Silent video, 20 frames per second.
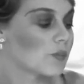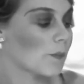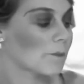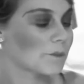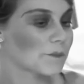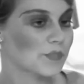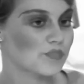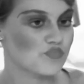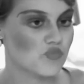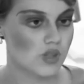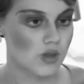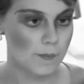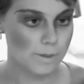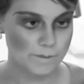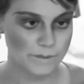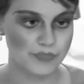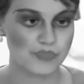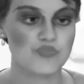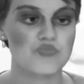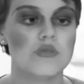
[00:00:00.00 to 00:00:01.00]
15-year-old
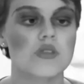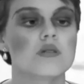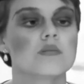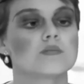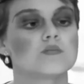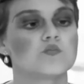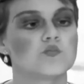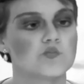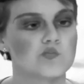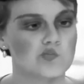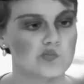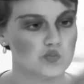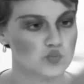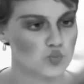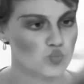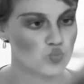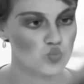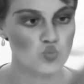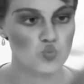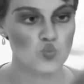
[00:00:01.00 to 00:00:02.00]
jawline back and I'll do
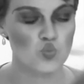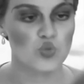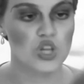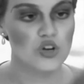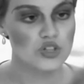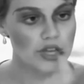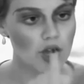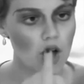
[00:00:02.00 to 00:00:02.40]
it again.